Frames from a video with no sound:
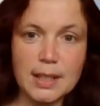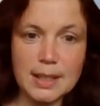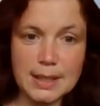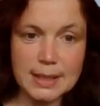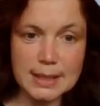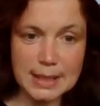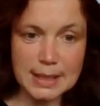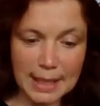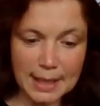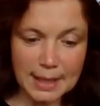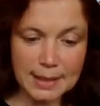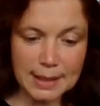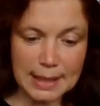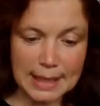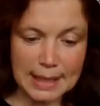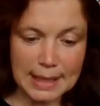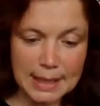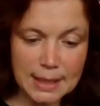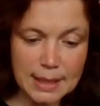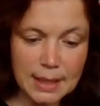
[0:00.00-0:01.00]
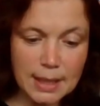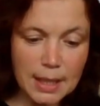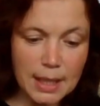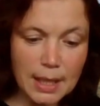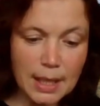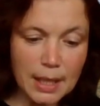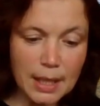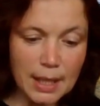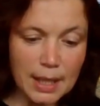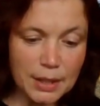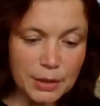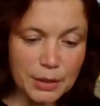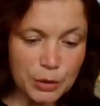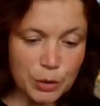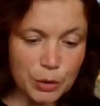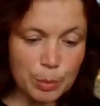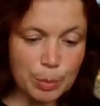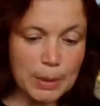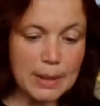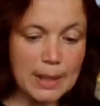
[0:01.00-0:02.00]
Secondly, it
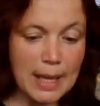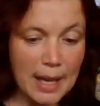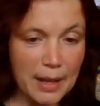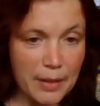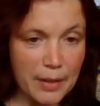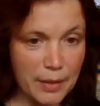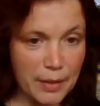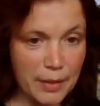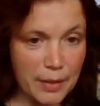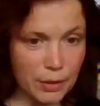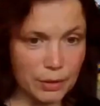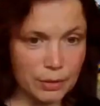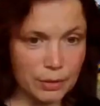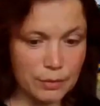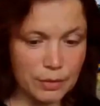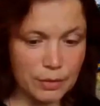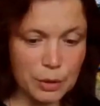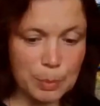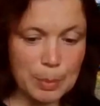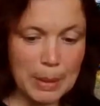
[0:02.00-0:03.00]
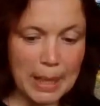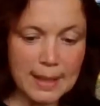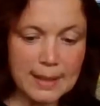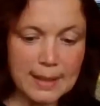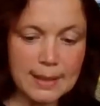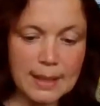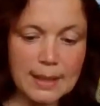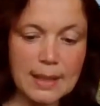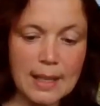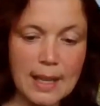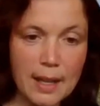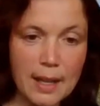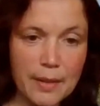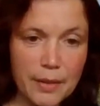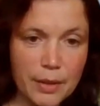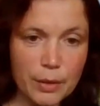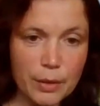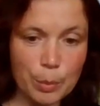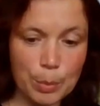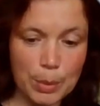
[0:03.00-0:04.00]
should be ethical, respecting
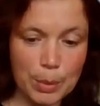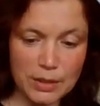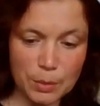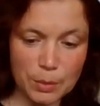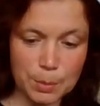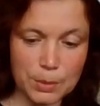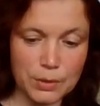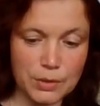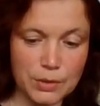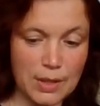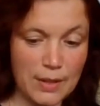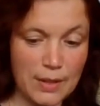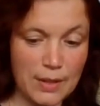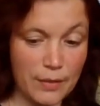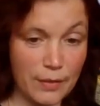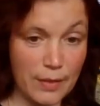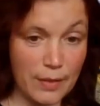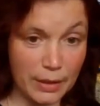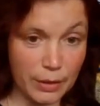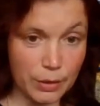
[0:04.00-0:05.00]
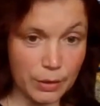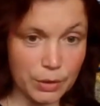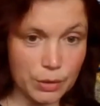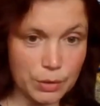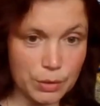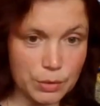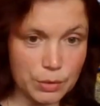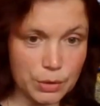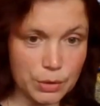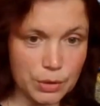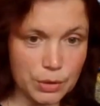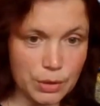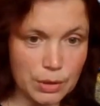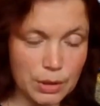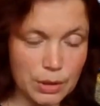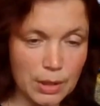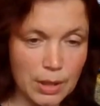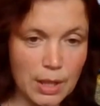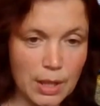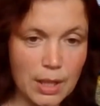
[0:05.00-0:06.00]
ethical principles and values.
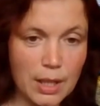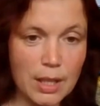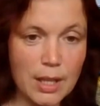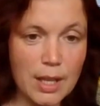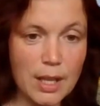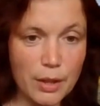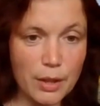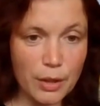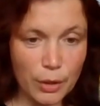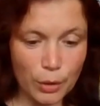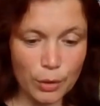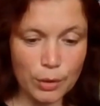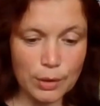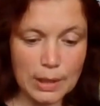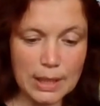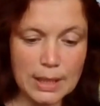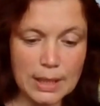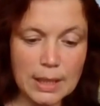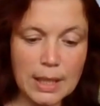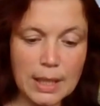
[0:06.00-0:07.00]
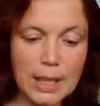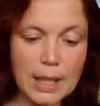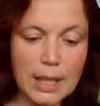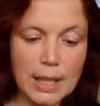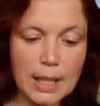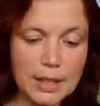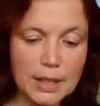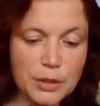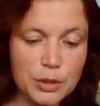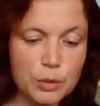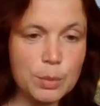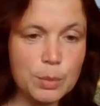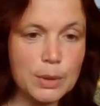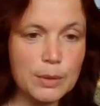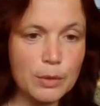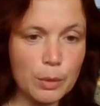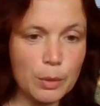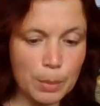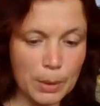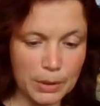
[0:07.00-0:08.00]
And thirdly, it should be
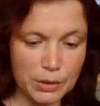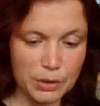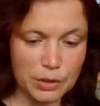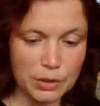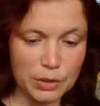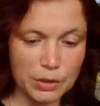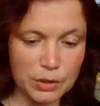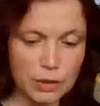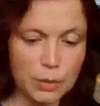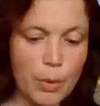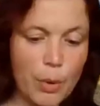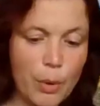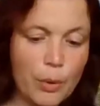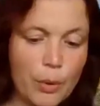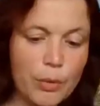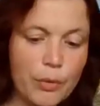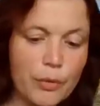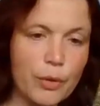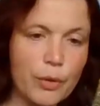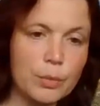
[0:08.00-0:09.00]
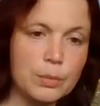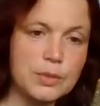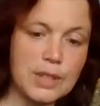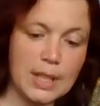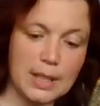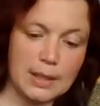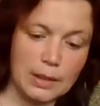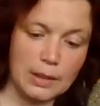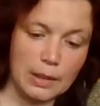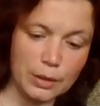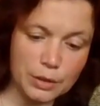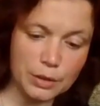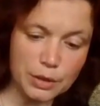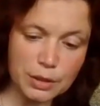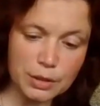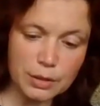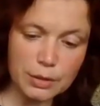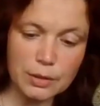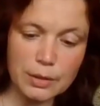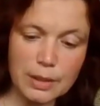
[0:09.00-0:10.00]
robust, both from
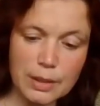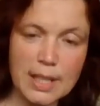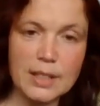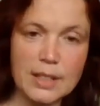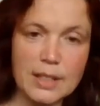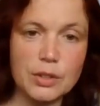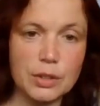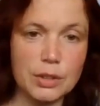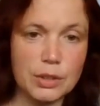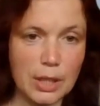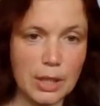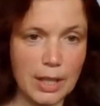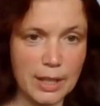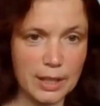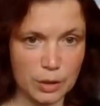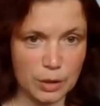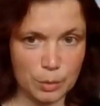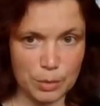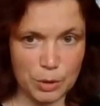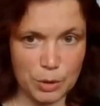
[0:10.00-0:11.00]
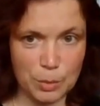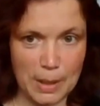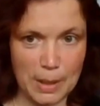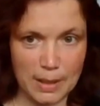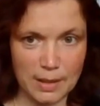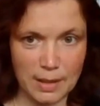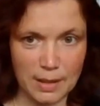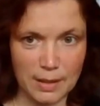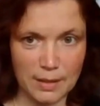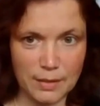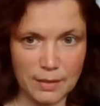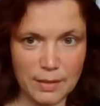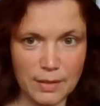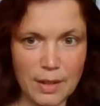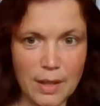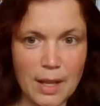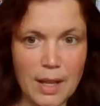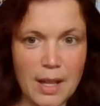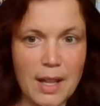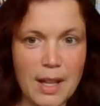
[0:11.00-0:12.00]
technological and societal perspective.
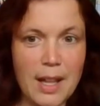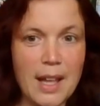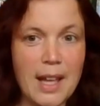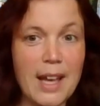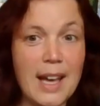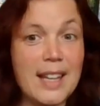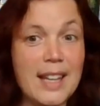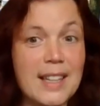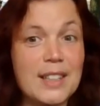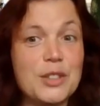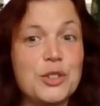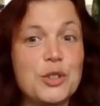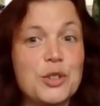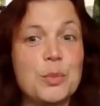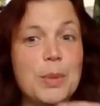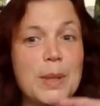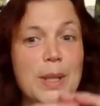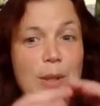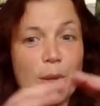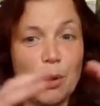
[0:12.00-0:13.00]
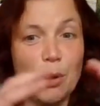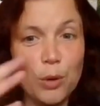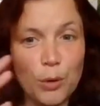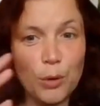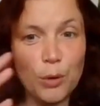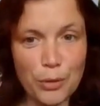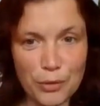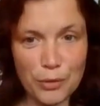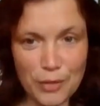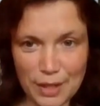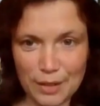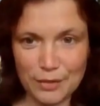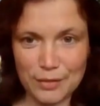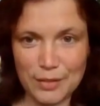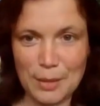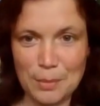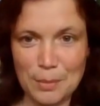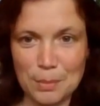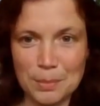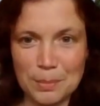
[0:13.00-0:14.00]
And it should be all 3 of
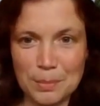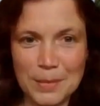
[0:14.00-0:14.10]
them.